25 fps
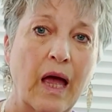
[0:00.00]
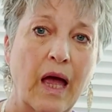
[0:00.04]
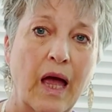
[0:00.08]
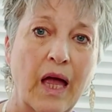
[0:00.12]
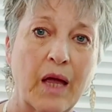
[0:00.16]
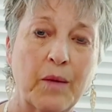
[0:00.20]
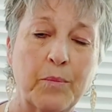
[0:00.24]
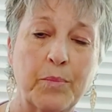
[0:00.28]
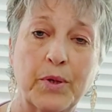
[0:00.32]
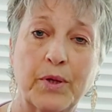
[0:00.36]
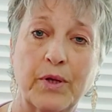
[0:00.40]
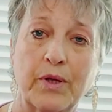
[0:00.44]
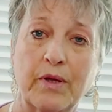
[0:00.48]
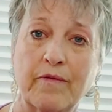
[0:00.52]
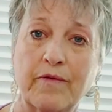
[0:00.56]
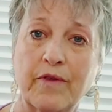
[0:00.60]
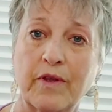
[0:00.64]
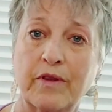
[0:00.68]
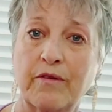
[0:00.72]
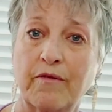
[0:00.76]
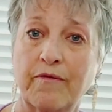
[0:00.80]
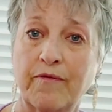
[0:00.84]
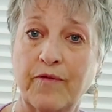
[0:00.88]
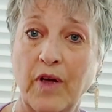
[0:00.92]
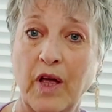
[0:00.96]
I believe
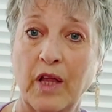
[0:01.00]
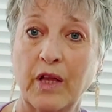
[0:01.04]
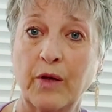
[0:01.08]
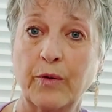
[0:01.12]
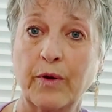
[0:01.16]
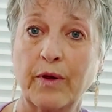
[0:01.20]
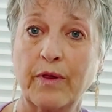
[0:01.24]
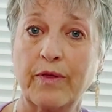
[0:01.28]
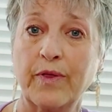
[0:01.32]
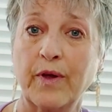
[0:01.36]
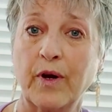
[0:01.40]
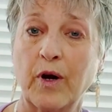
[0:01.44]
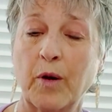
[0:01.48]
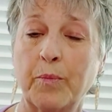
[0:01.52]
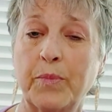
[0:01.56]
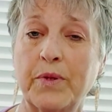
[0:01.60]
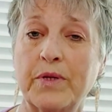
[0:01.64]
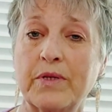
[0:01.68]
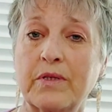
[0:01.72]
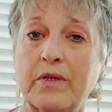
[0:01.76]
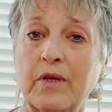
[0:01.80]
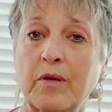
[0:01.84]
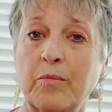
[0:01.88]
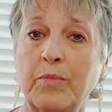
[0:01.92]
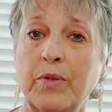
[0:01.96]
that the following
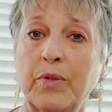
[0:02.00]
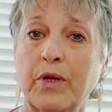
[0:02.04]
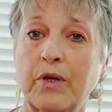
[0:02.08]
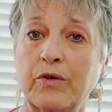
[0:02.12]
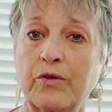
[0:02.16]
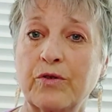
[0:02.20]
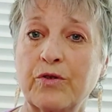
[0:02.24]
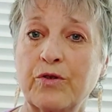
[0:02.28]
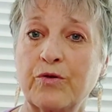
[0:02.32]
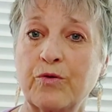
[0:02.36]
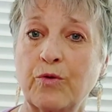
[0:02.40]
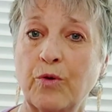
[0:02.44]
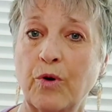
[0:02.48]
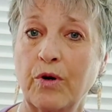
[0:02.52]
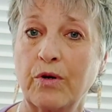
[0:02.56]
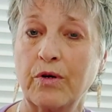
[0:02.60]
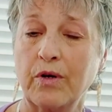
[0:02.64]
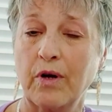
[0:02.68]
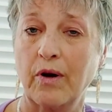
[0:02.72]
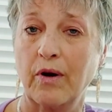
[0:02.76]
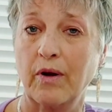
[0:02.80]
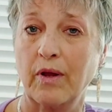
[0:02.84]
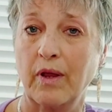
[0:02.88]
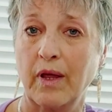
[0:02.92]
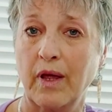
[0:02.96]
therapies can be
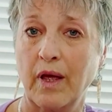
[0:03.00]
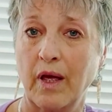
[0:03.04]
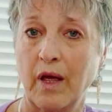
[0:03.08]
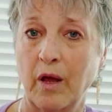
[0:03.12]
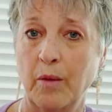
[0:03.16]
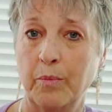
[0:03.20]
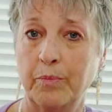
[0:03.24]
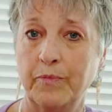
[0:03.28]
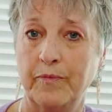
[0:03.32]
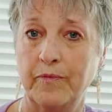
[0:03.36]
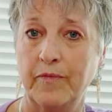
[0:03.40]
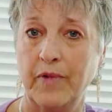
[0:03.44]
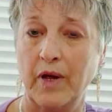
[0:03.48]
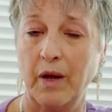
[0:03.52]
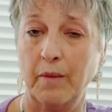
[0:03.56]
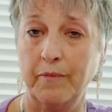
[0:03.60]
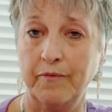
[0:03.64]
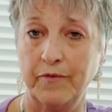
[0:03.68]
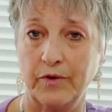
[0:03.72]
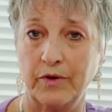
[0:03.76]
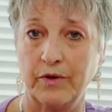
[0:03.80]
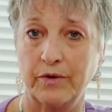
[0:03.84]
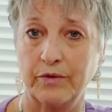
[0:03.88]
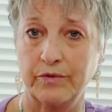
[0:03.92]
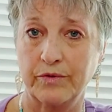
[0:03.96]
extraordinarily
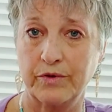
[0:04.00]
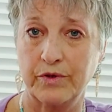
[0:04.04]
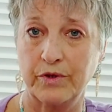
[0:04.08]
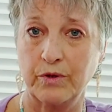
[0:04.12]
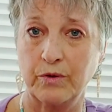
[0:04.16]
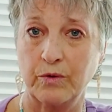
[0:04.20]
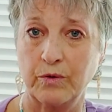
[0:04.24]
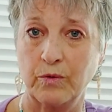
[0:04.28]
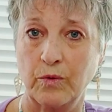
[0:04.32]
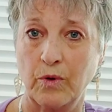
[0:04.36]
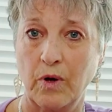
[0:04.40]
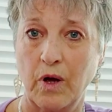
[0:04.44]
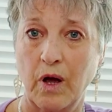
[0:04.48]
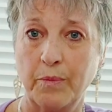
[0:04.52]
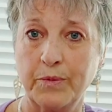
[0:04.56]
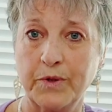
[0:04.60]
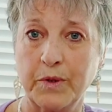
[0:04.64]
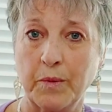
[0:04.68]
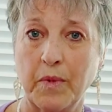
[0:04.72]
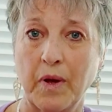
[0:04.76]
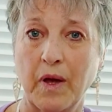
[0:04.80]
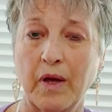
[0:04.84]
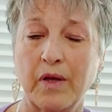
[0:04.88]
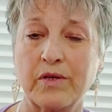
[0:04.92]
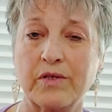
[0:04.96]
helpful to
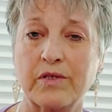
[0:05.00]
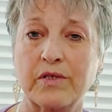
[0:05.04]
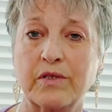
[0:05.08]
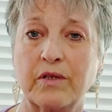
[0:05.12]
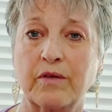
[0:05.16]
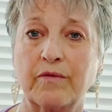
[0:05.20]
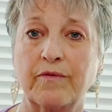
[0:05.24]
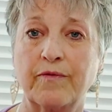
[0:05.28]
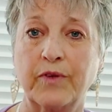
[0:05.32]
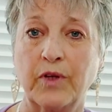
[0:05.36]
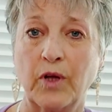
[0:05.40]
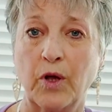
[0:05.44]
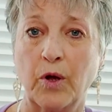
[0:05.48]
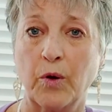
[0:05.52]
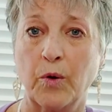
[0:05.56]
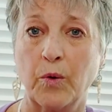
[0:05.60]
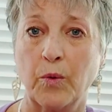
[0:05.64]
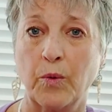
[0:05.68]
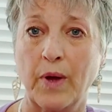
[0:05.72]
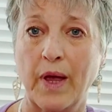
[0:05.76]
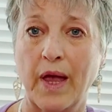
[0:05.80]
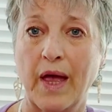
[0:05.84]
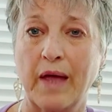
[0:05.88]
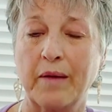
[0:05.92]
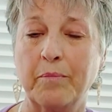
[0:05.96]
optimize the
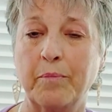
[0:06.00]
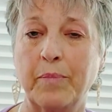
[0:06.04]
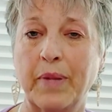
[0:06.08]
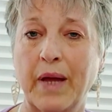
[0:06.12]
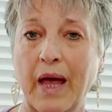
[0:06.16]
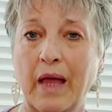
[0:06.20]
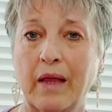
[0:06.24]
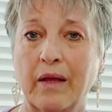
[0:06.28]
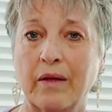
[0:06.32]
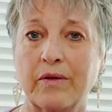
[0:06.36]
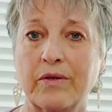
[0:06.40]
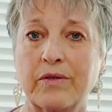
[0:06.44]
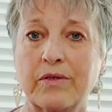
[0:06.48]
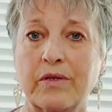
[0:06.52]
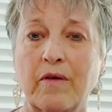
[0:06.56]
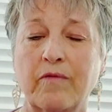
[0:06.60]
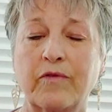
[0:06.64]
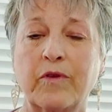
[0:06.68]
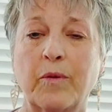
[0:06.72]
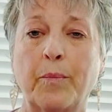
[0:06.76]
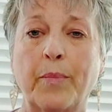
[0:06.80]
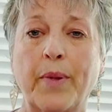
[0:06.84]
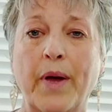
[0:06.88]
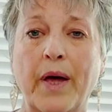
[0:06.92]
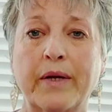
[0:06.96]
flow and balance
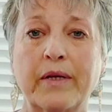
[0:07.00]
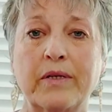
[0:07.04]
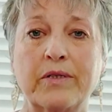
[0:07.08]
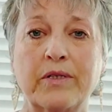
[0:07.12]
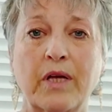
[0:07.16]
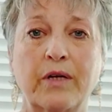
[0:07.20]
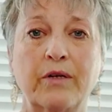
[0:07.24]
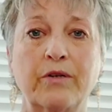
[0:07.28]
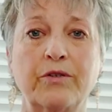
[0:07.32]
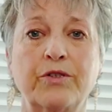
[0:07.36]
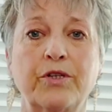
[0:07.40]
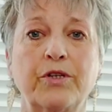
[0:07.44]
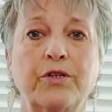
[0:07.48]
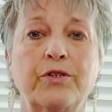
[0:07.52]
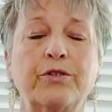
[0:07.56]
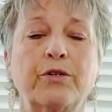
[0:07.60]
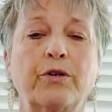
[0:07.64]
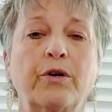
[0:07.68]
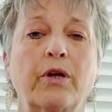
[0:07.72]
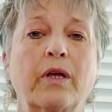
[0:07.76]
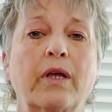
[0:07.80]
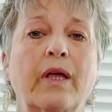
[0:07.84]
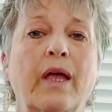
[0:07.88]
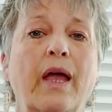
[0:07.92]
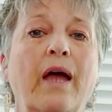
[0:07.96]
of the body's energy
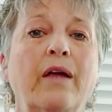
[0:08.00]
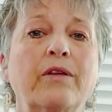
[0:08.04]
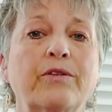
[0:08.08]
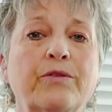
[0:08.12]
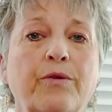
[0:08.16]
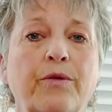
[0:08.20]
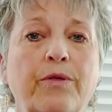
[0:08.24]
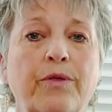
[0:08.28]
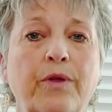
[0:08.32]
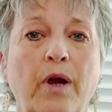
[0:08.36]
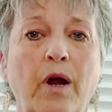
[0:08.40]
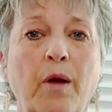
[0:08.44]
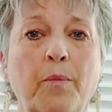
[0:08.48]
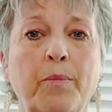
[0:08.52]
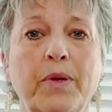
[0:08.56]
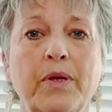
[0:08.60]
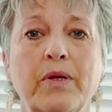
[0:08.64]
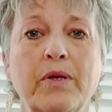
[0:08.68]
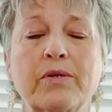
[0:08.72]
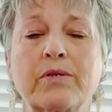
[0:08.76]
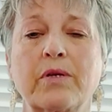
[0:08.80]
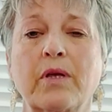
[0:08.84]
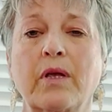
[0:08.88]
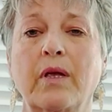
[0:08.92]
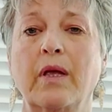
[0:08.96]
during cancer
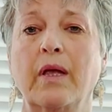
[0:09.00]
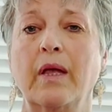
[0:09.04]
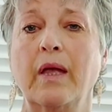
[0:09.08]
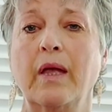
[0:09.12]
therapies